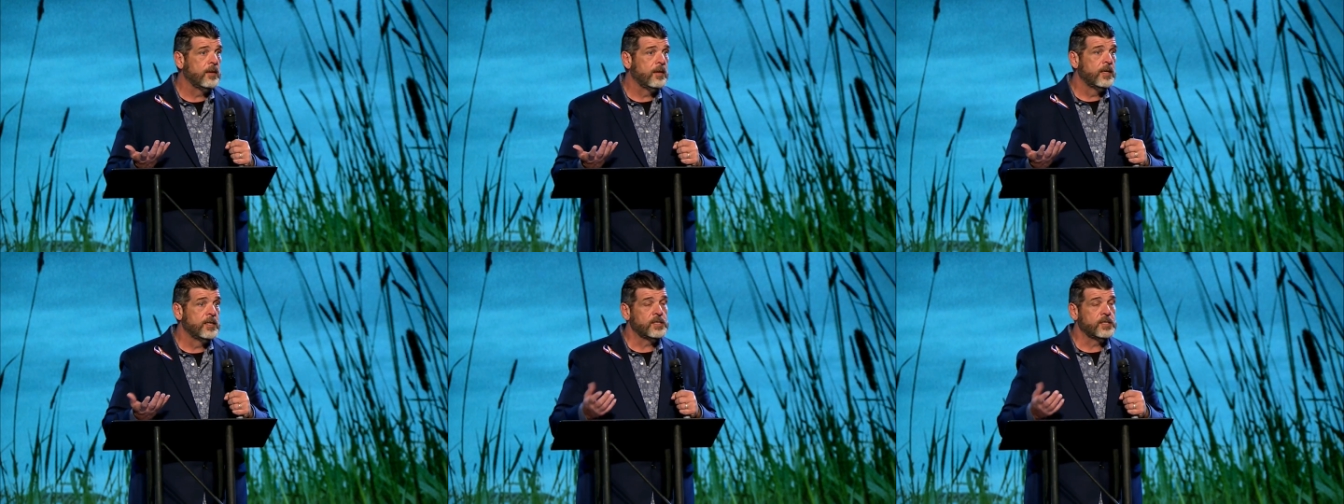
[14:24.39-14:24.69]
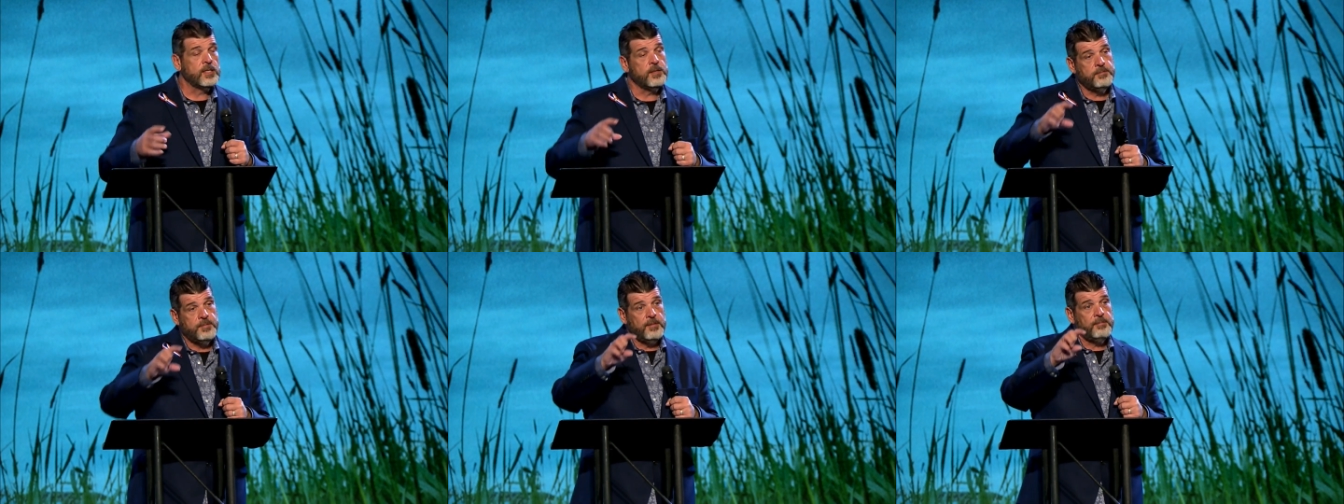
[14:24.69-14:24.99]
So
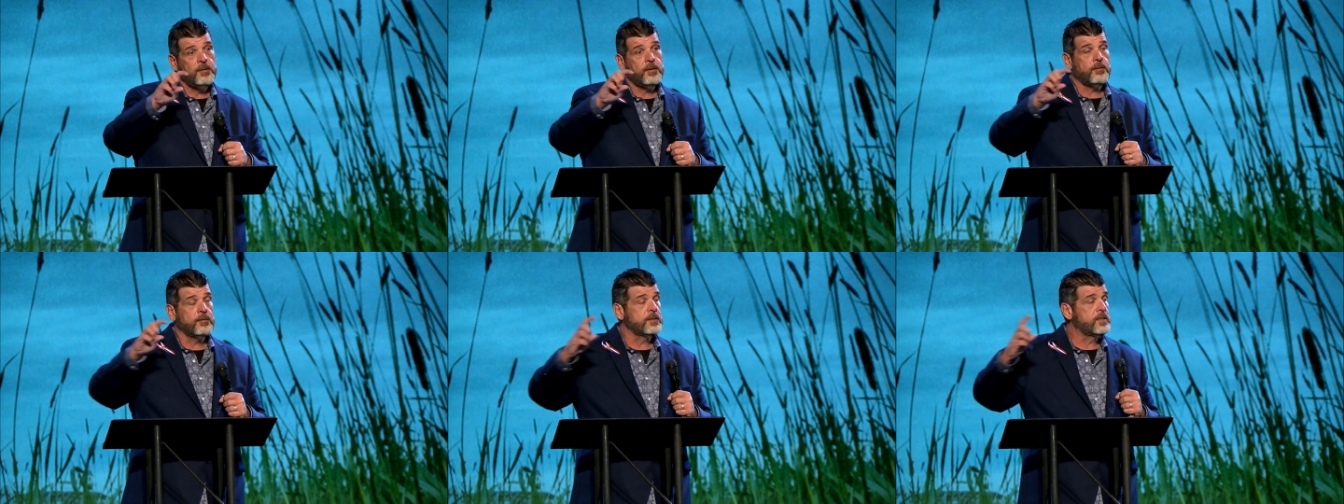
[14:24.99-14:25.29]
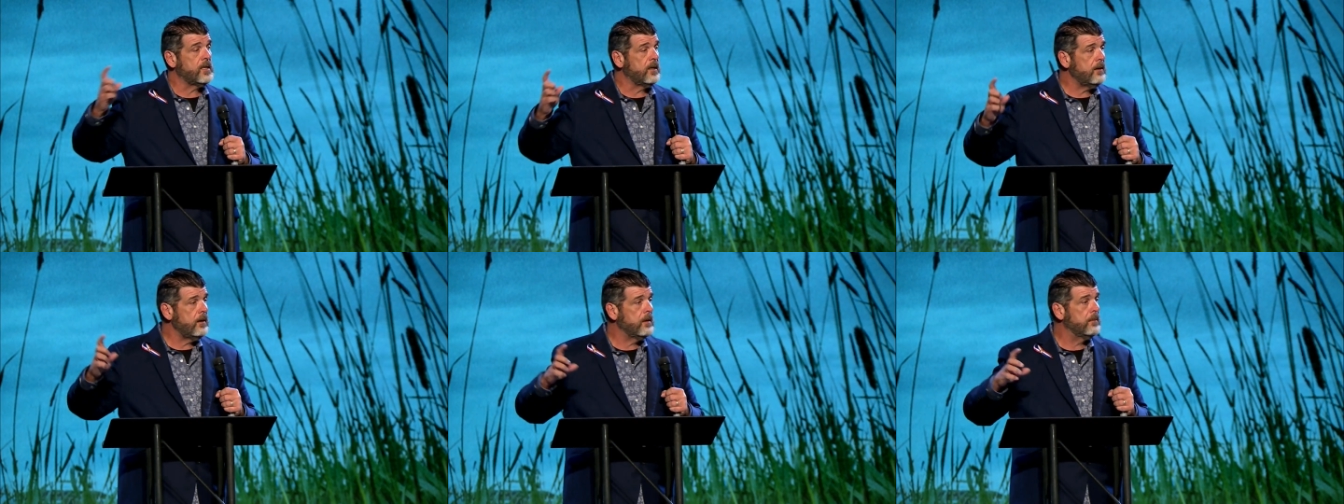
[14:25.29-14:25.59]
the biblical
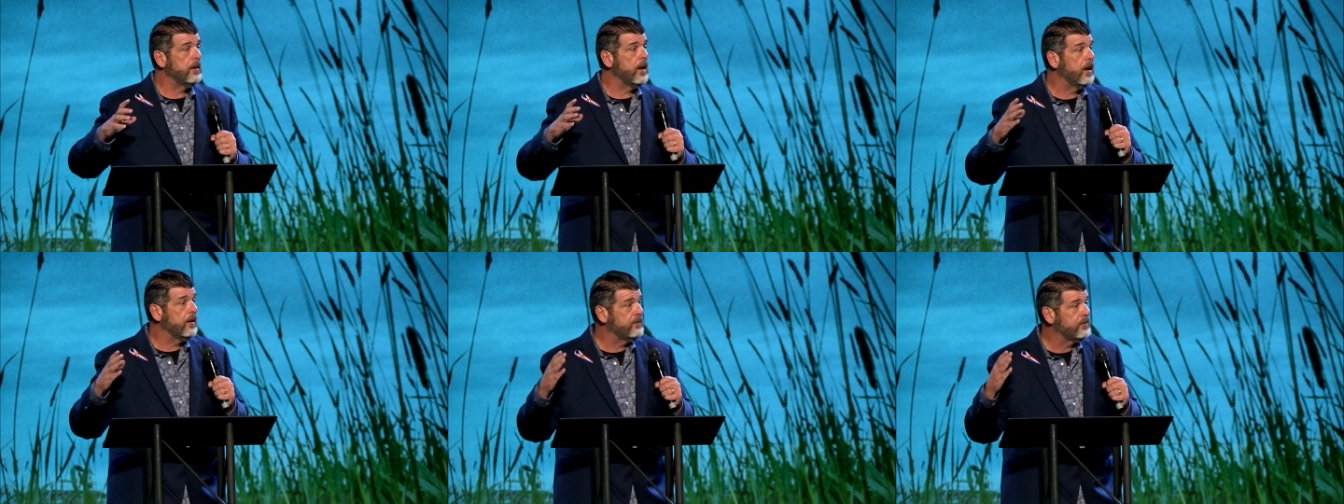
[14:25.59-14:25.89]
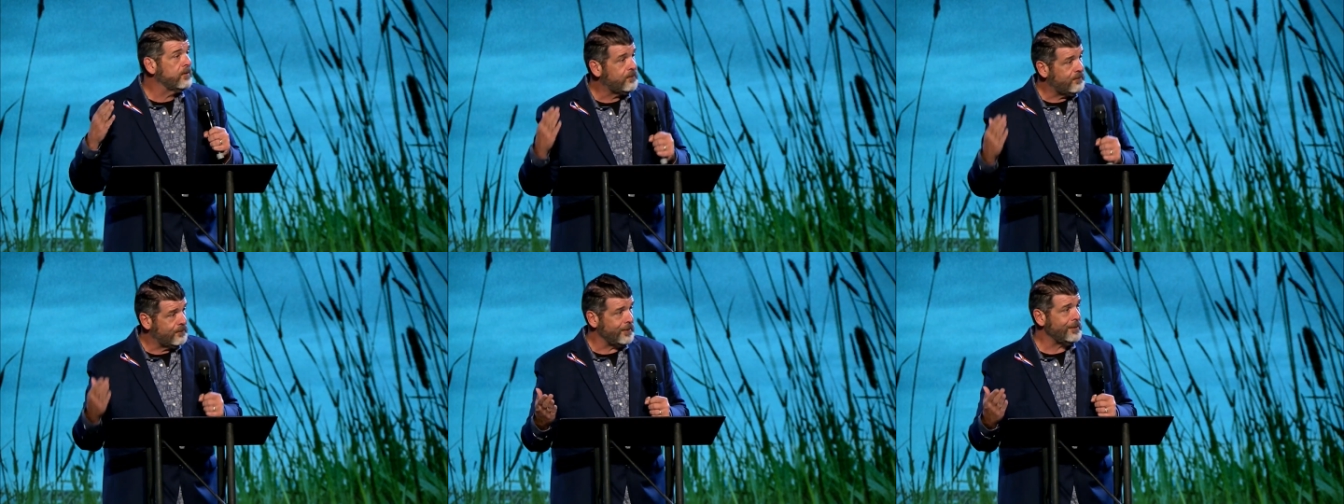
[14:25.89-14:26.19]
term of
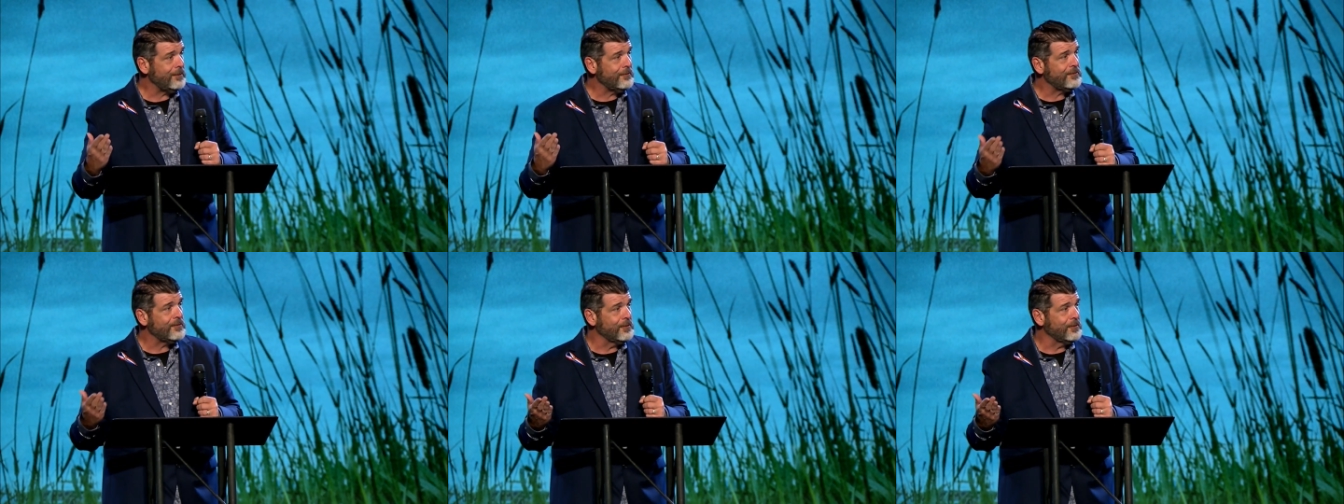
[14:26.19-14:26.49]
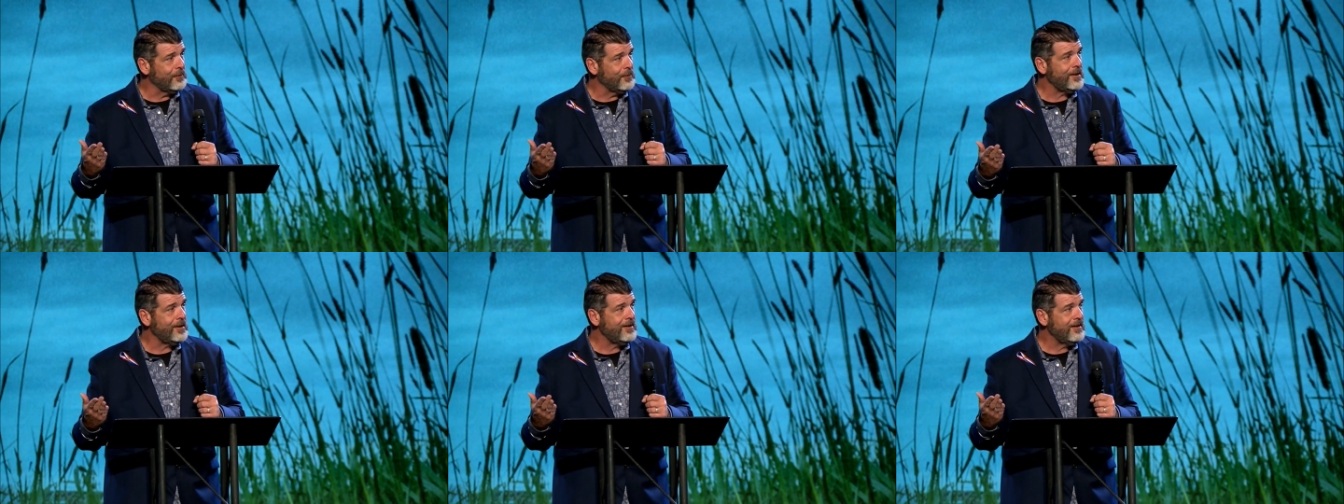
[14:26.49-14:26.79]
the fear of the
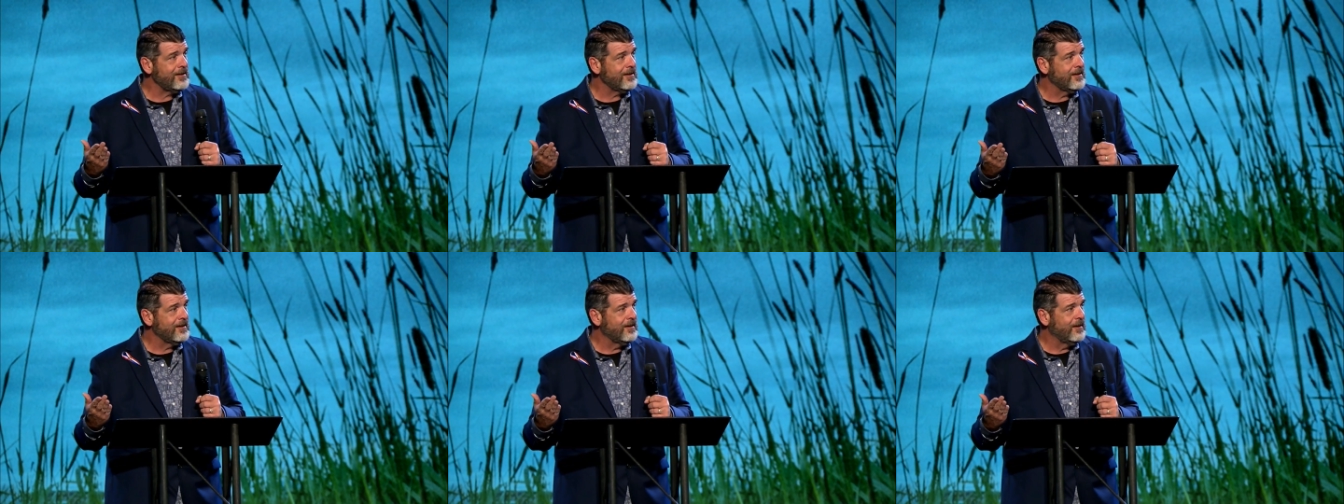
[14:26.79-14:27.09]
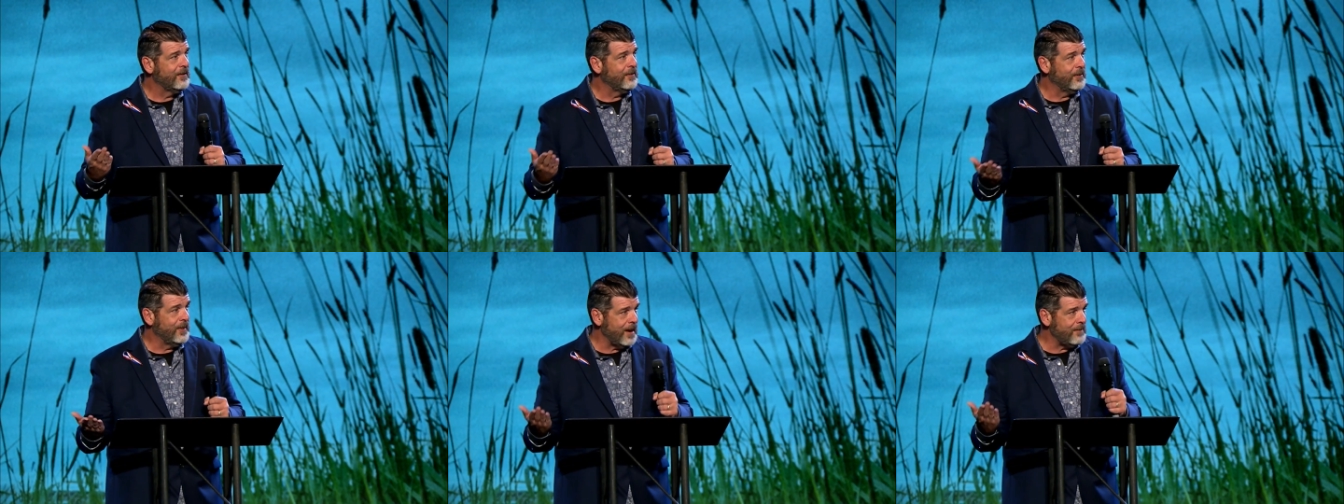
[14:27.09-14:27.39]
Lord,
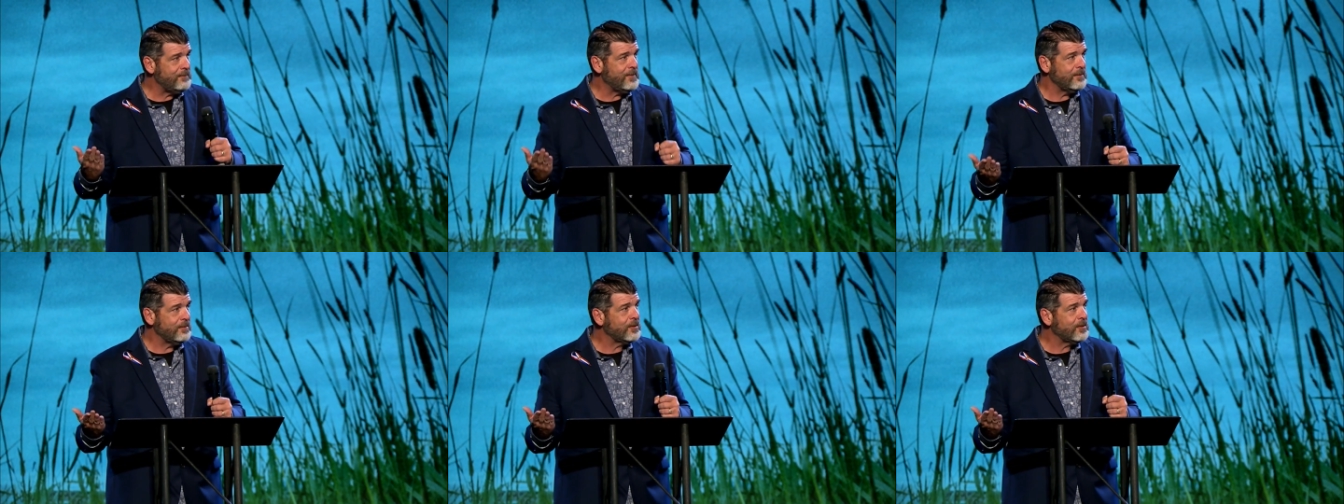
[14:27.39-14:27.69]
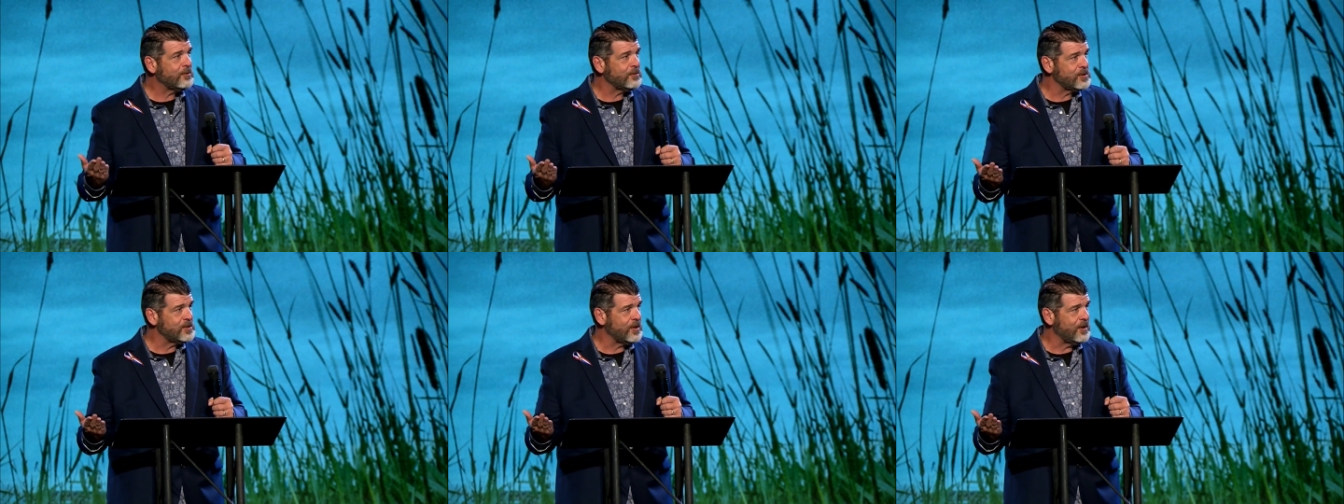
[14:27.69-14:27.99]
that
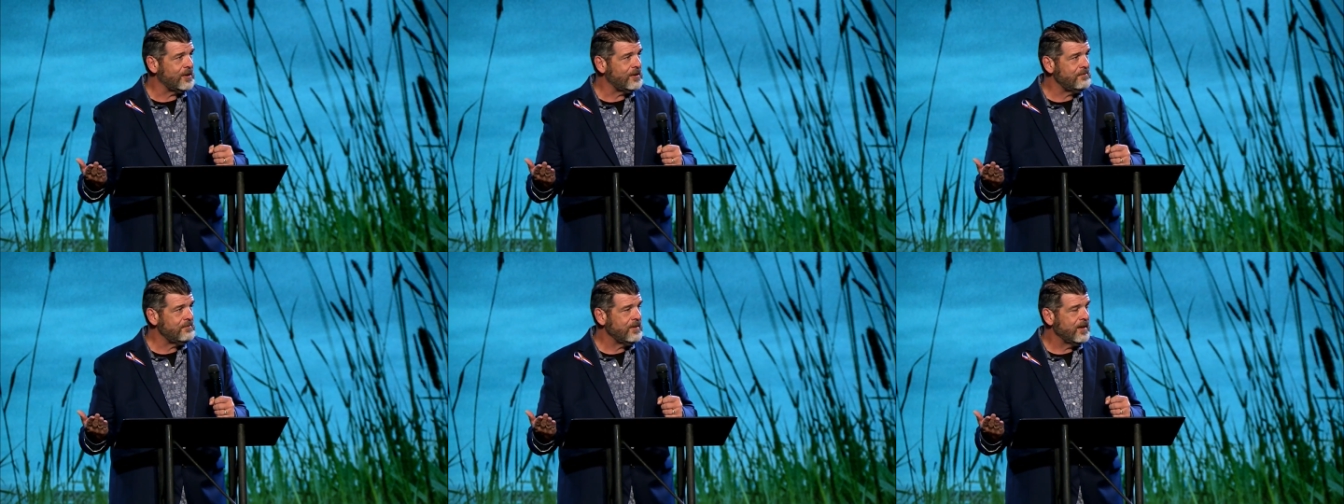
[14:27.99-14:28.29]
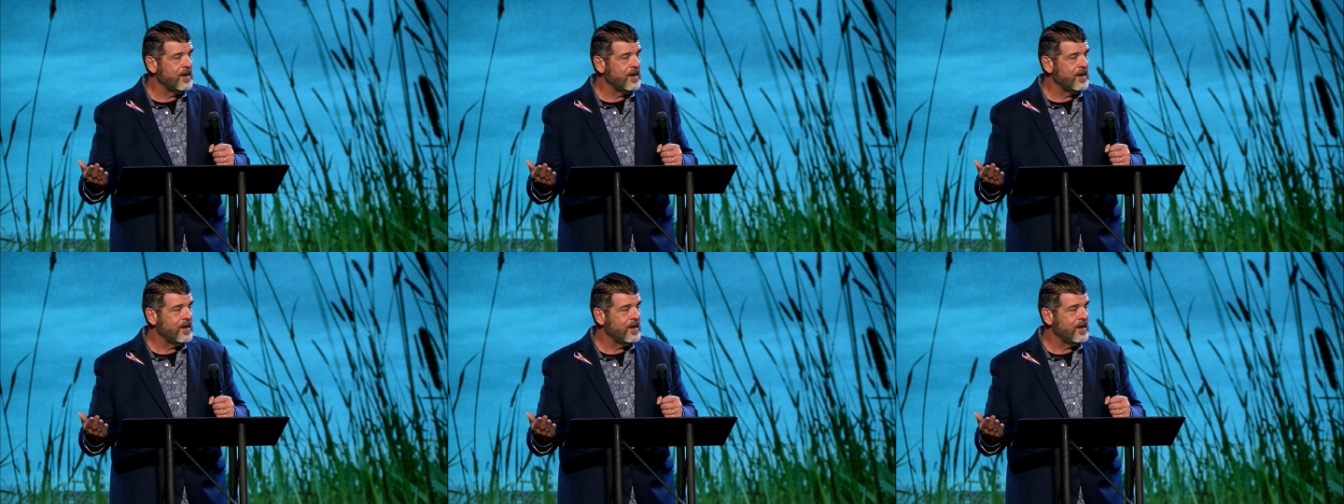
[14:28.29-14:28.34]
biblical term,